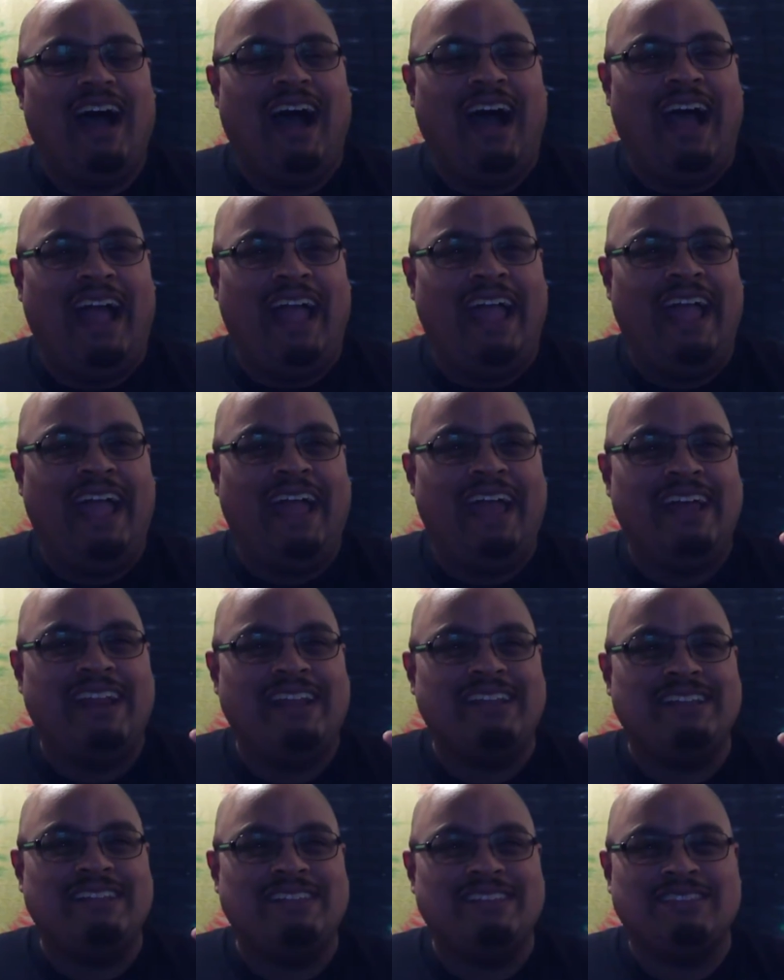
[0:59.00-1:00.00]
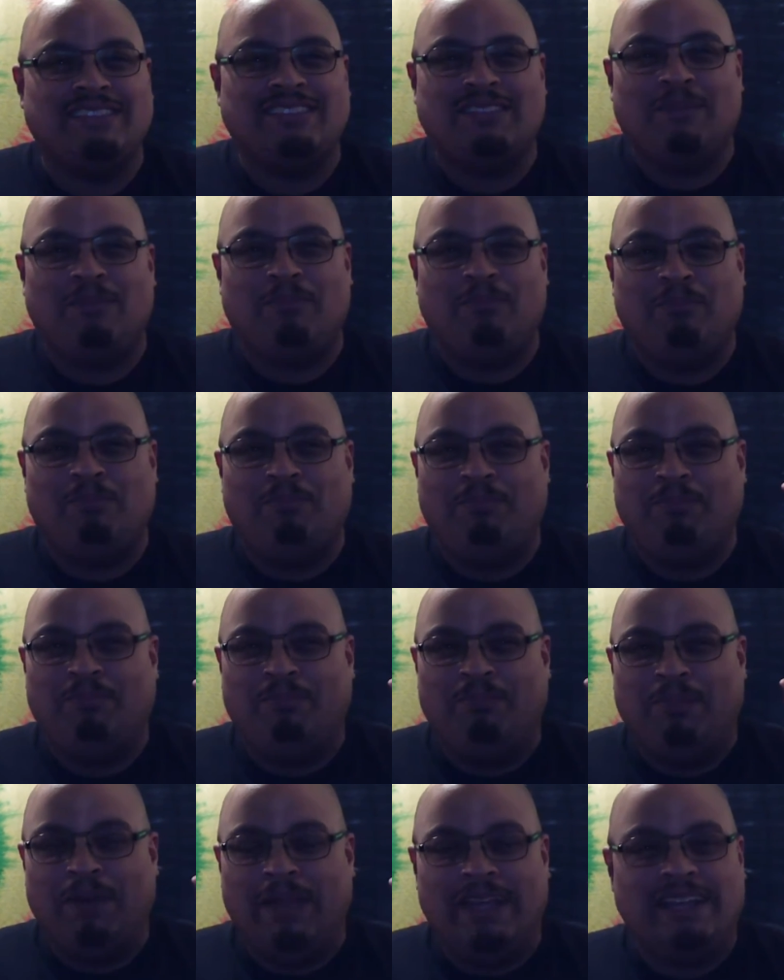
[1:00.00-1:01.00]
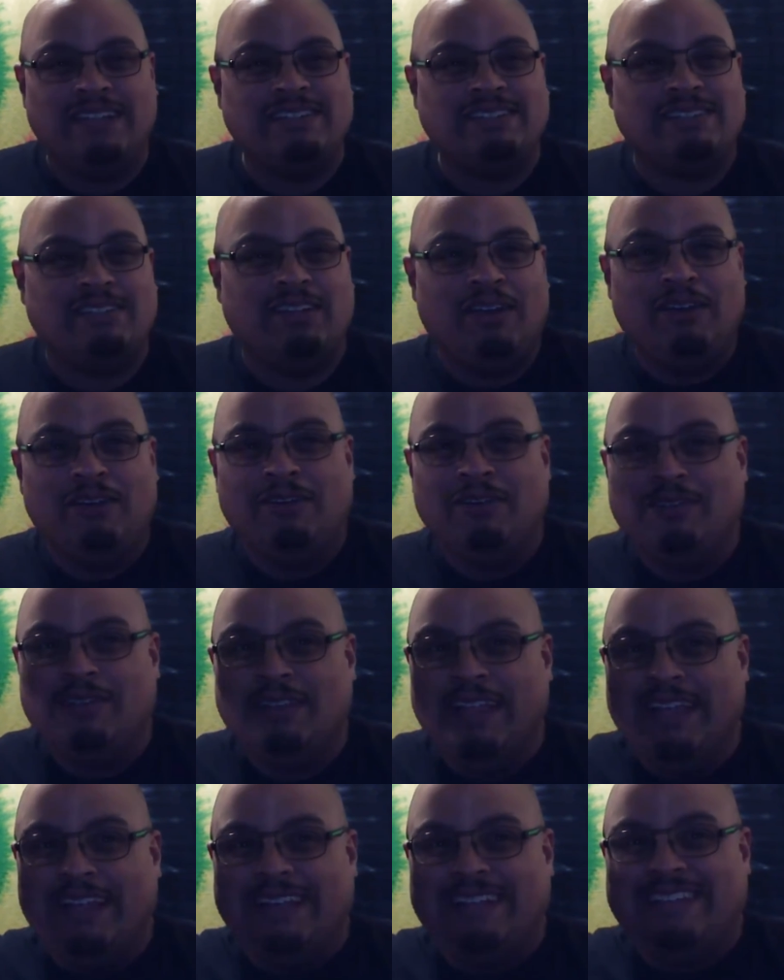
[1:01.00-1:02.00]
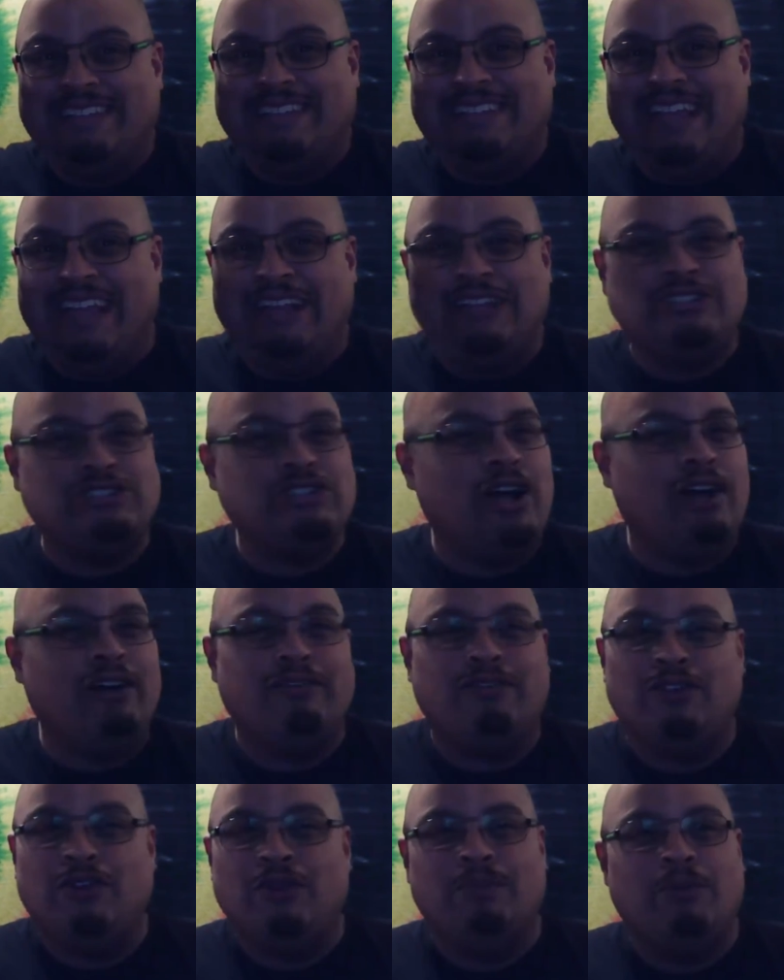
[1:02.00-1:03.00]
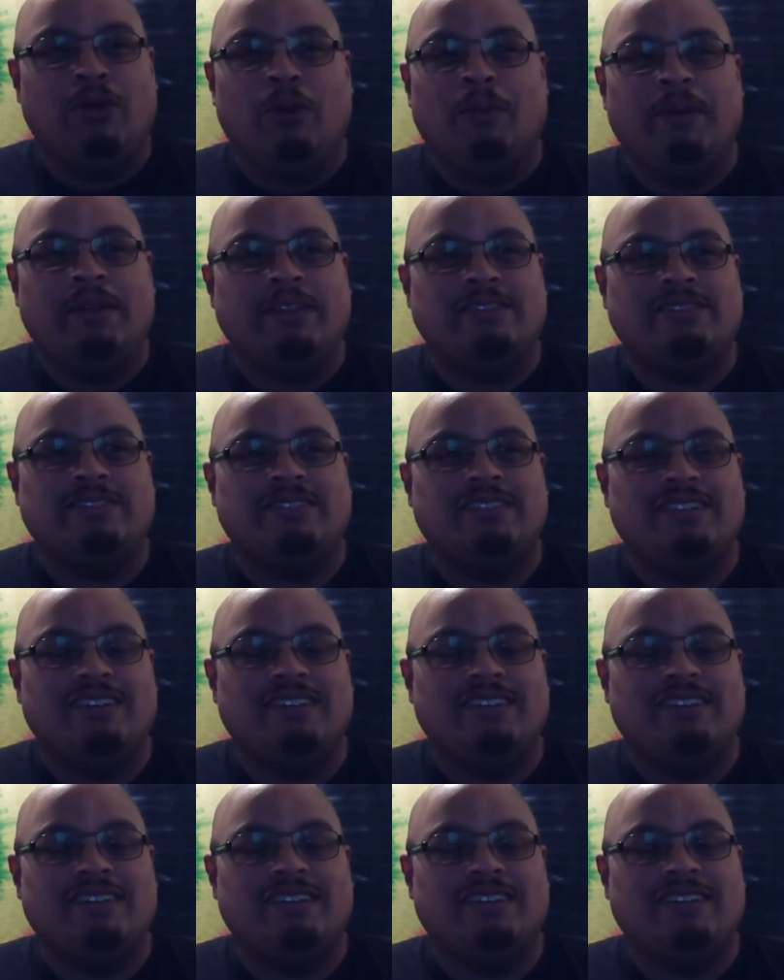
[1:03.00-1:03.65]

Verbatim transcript: I had the biggest like deja vu moment